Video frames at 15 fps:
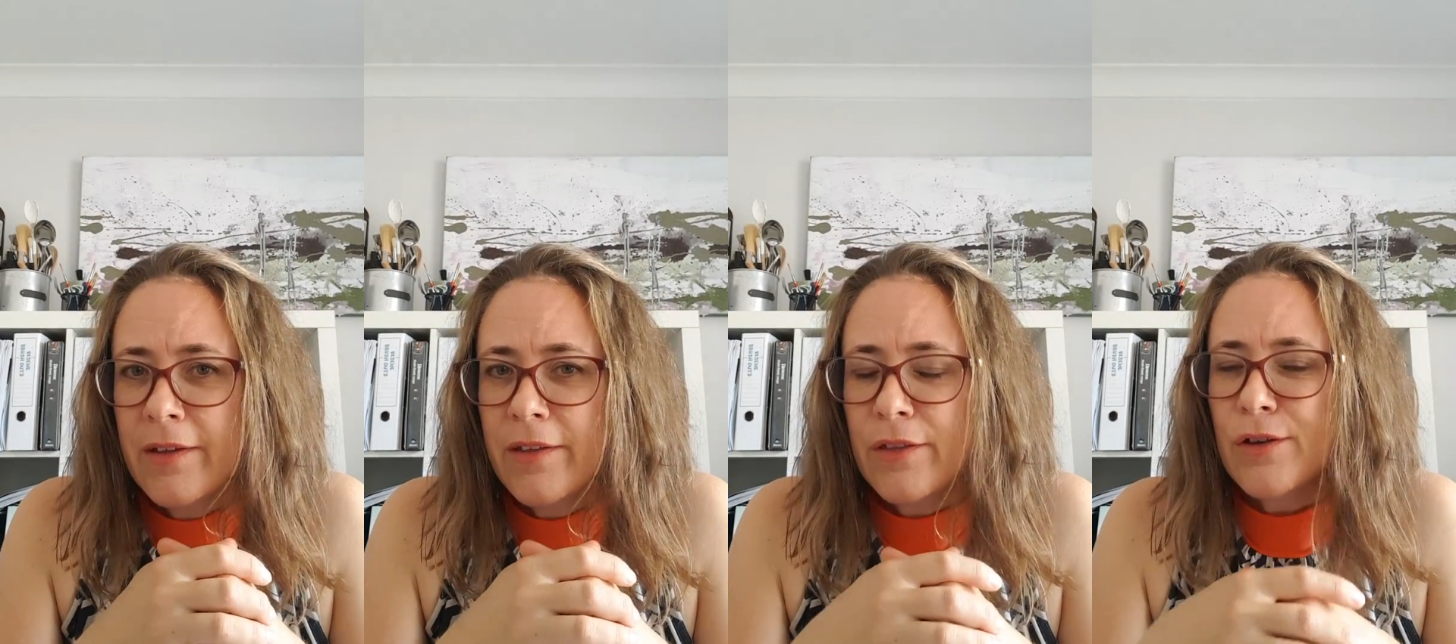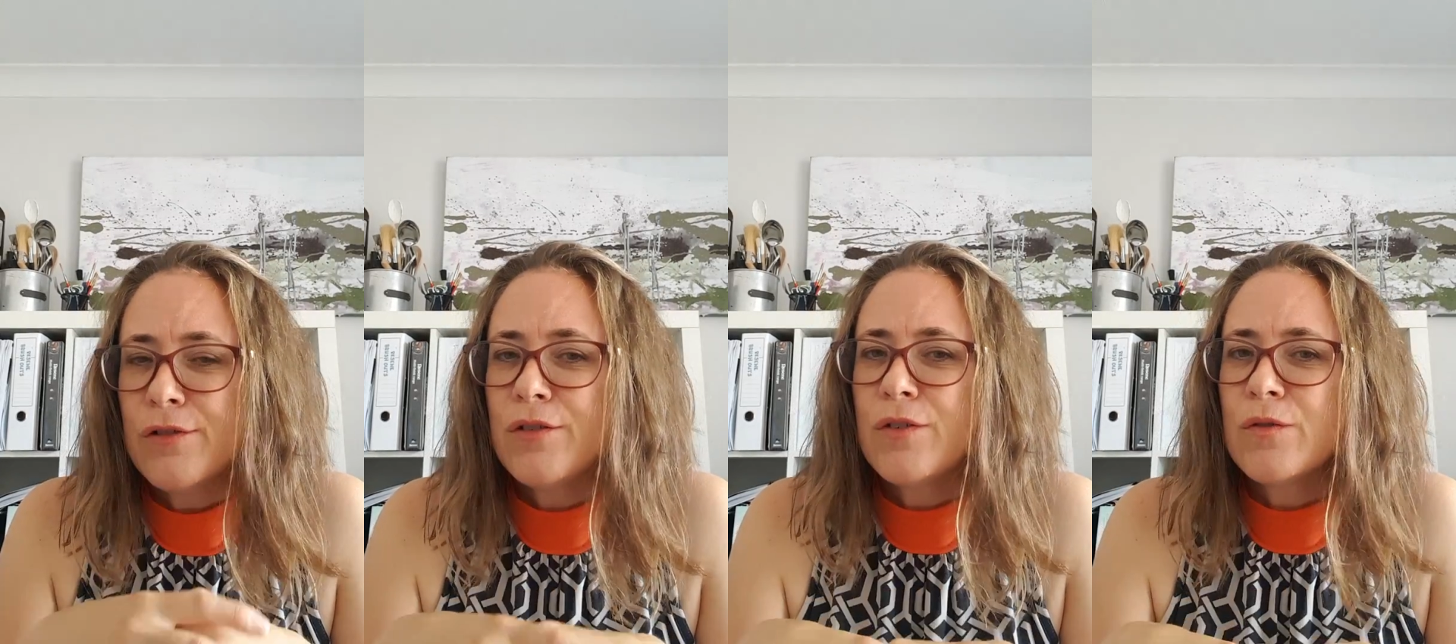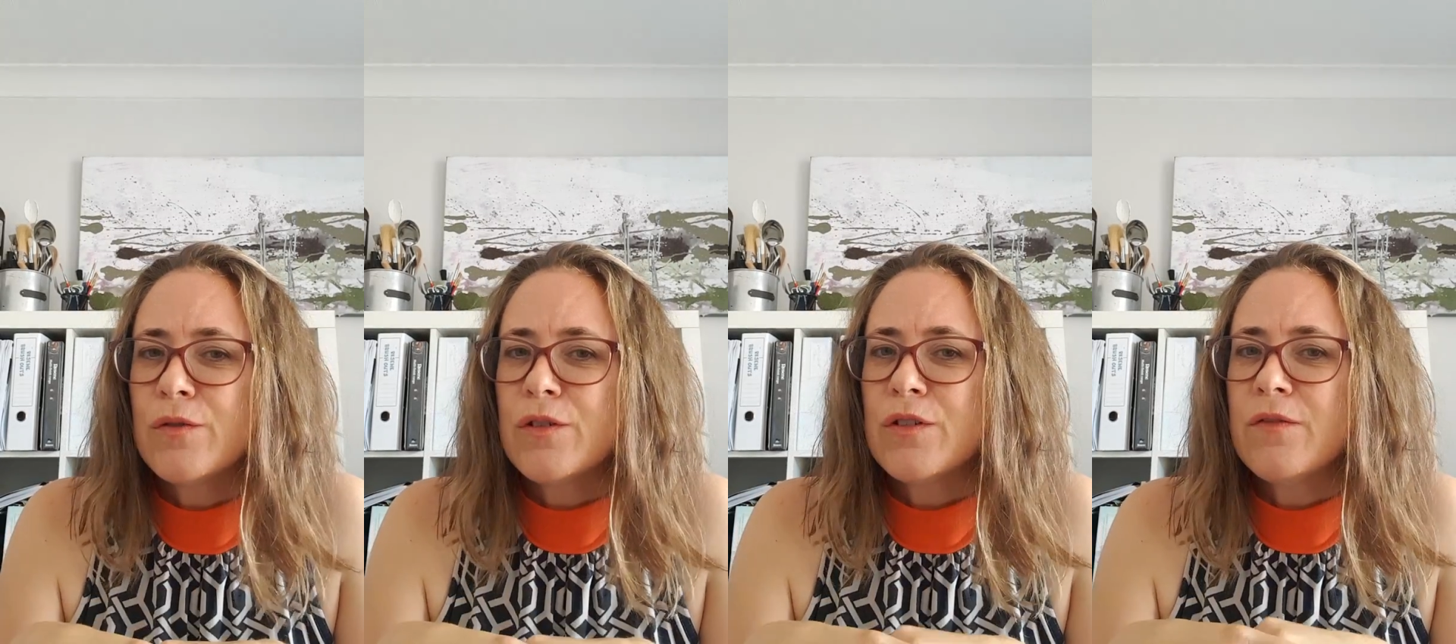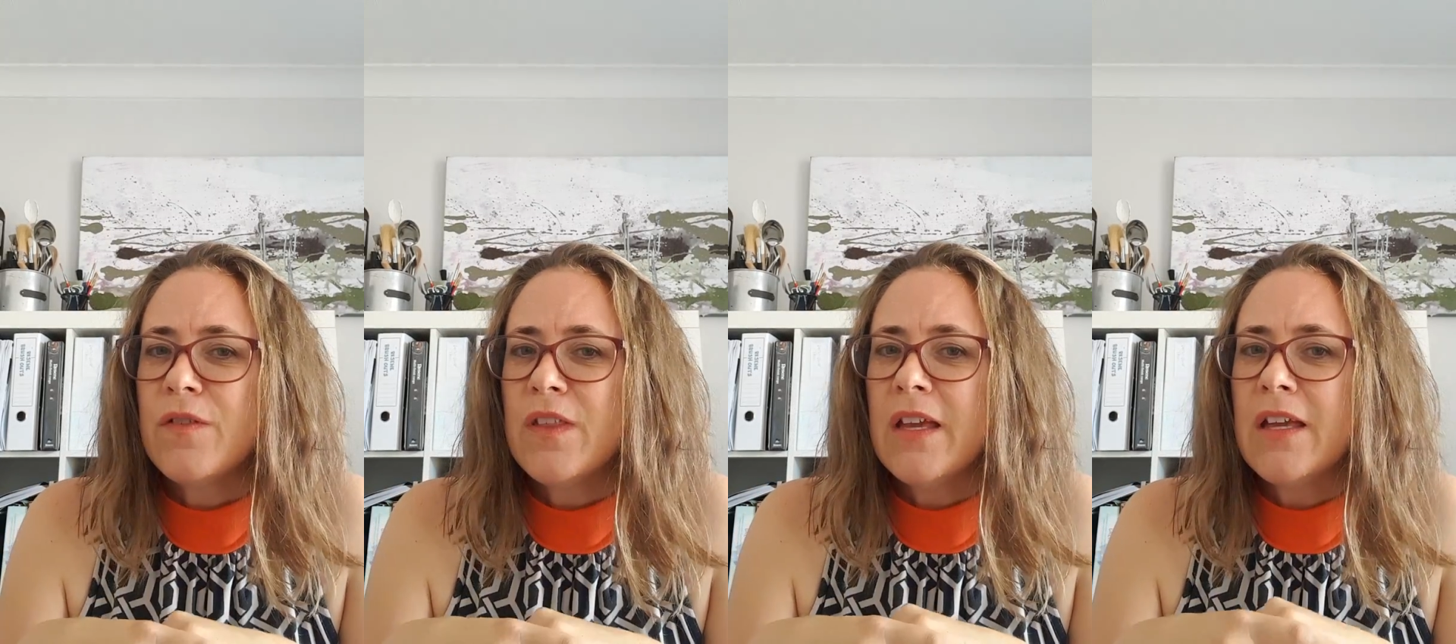Those sorts
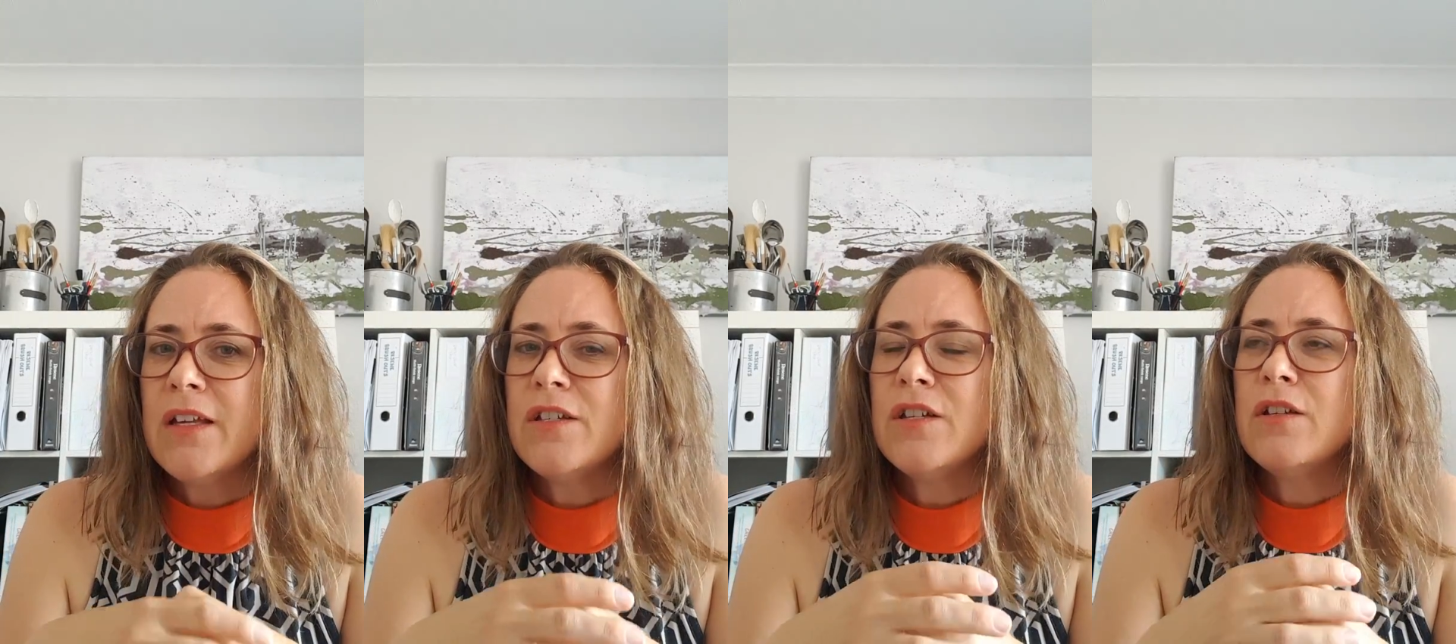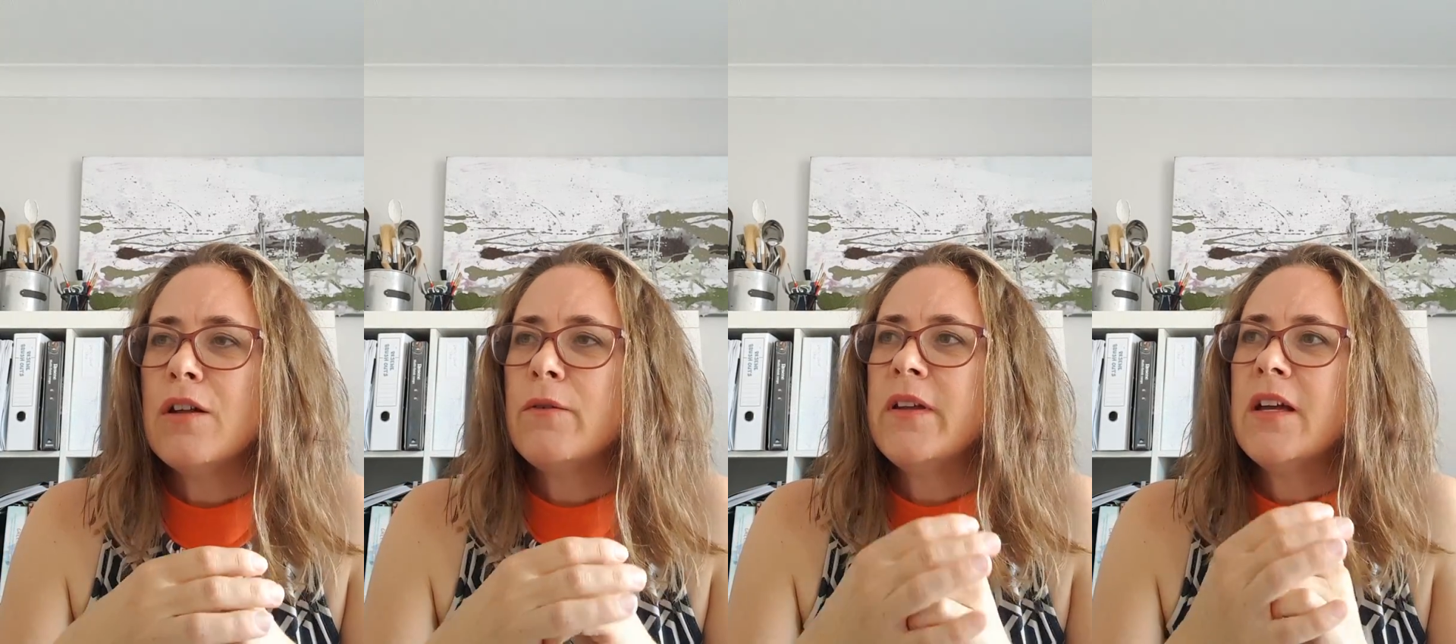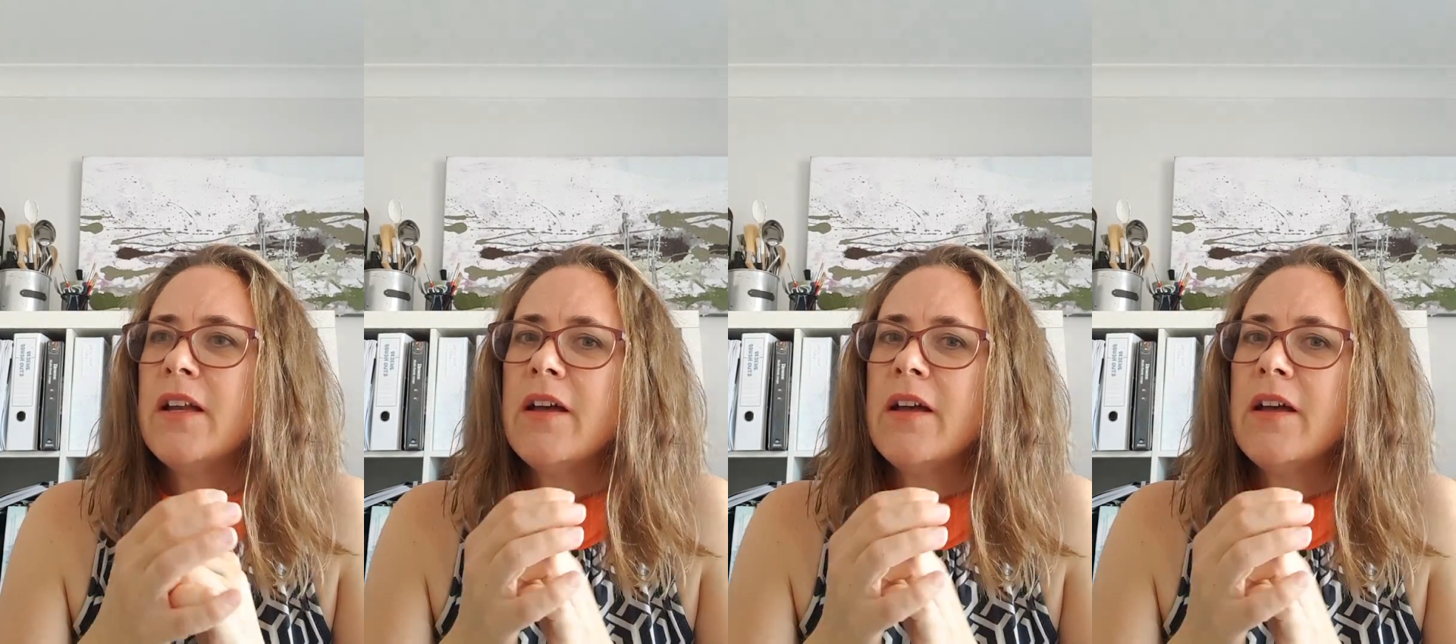of things, you're going